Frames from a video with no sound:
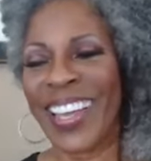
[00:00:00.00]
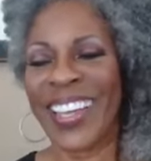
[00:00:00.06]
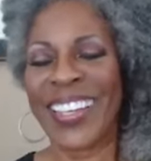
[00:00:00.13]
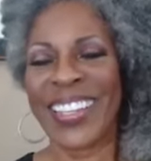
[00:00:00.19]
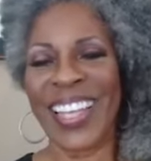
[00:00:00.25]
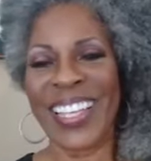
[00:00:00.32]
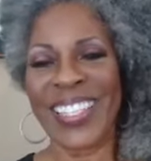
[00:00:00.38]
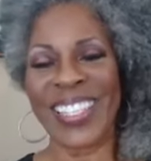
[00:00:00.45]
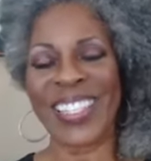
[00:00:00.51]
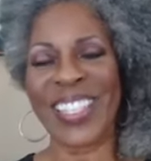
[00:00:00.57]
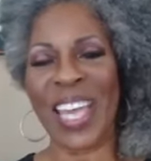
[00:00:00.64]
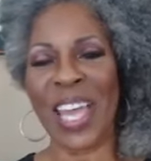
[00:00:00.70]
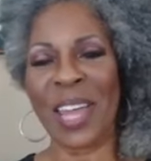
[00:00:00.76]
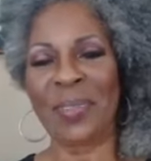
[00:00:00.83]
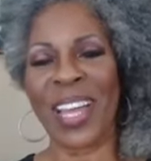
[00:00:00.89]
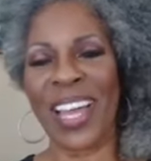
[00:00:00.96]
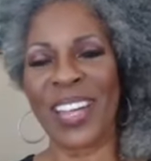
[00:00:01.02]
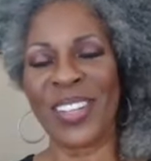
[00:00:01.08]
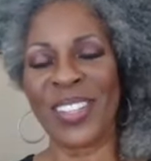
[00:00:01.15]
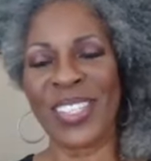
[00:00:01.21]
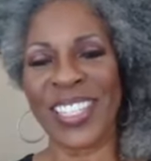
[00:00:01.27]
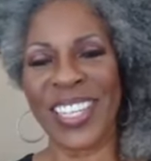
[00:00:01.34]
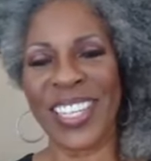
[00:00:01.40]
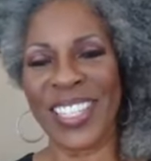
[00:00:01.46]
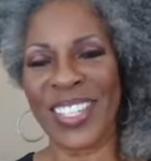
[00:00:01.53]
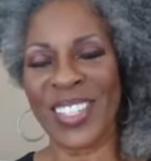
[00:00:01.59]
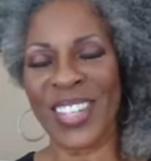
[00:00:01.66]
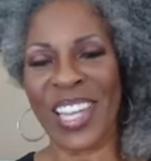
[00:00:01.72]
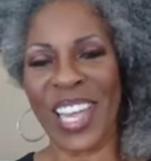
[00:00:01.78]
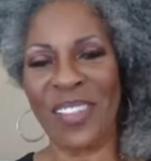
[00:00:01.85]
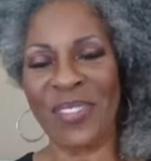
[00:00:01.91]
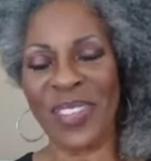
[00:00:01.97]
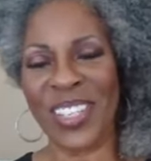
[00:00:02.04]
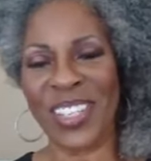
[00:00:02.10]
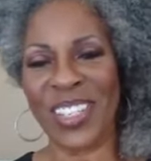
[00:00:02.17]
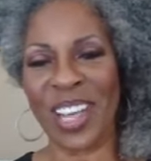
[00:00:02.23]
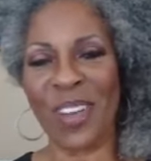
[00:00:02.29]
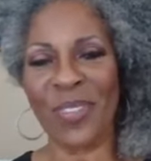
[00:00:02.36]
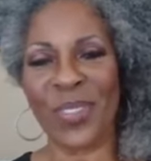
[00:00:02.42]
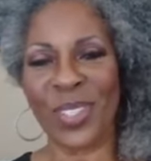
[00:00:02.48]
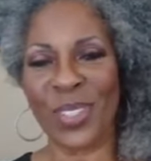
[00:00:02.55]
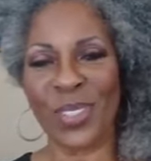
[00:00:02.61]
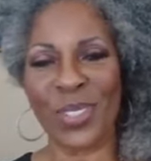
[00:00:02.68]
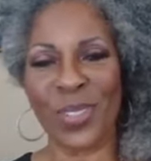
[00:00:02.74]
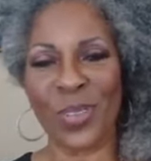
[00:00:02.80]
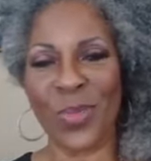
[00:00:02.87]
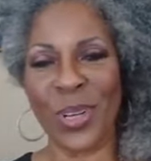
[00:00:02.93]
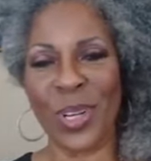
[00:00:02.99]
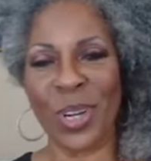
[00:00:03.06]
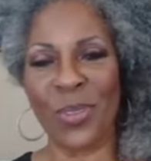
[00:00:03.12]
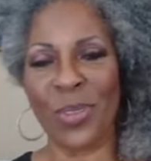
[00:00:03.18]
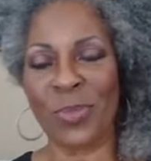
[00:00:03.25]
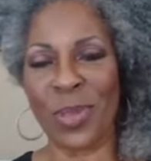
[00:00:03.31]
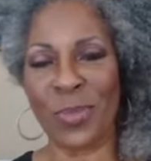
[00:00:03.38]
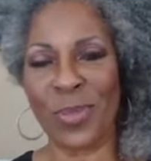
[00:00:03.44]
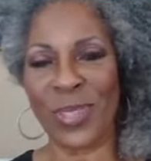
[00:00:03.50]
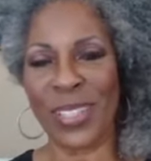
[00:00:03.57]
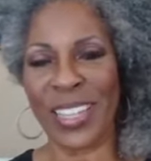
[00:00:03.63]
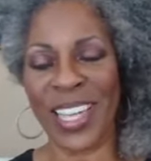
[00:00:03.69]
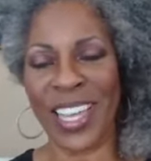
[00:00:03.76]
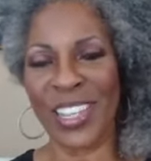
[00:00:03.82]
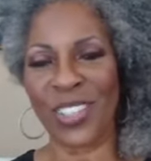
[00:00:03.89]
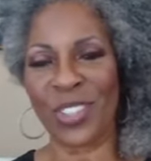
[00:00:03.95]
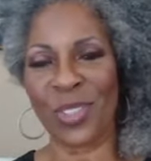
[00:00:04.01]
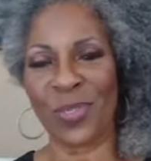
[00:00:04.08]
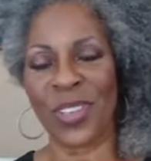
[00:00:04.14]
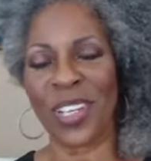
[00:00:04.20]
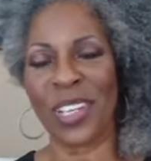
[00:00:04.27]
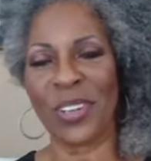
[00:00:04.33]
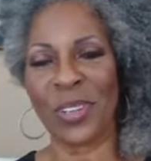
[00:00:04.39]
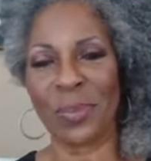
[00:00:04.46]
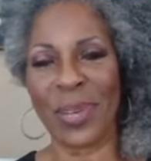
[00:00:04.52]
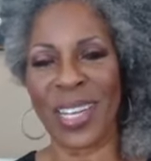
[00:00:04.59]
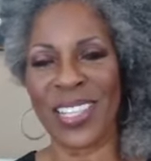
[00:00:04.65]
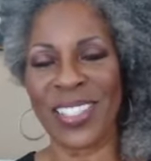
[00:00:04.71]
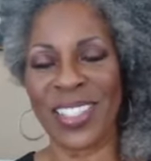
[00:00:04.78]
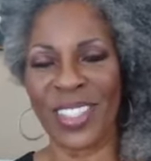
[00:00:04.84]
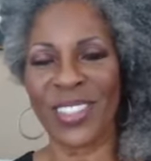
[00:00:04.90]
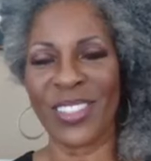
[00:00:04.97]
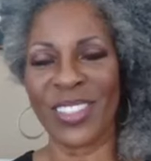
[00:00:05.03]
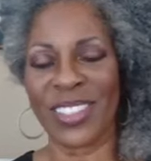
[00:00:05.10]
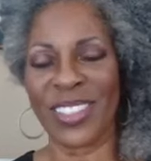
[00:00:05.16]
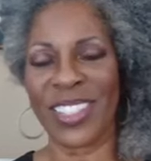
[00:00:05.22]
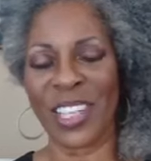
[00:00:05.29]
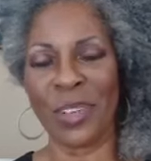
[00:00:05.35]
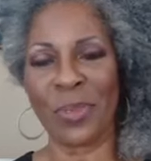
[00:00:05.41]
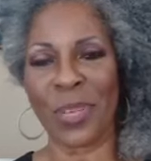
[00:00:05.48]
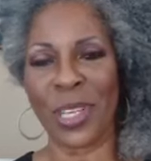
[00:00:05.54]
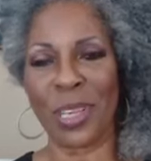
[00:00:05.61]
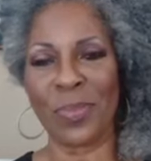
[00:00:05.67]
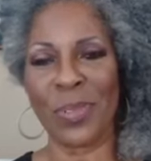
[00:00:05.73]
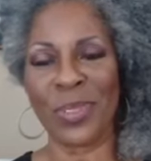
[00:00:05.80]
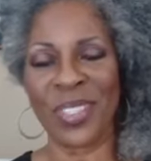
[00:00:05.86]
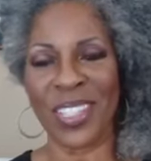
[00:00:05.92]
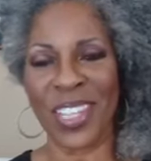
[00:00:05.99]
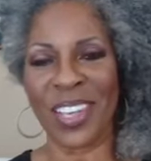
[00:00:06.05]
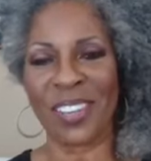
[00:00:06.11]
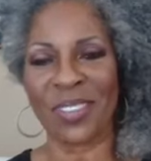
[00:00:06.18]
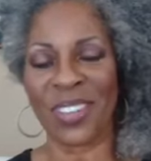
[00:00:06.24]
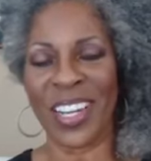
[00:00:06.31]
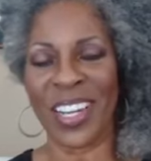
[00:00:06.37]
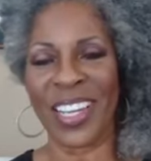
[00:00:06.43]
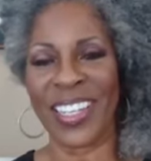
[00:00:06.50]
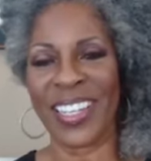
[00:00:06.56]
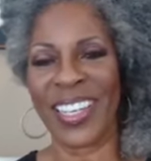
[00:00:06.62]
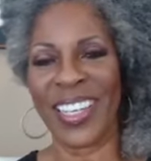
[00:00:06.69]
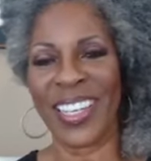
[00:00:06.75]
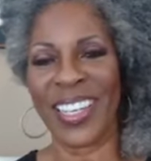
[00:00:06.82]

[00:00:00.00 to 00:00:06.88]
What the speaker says: that's the same guy who said it's okay for his officers to run over people in an SUV on a bicycle to help keep you safe, right?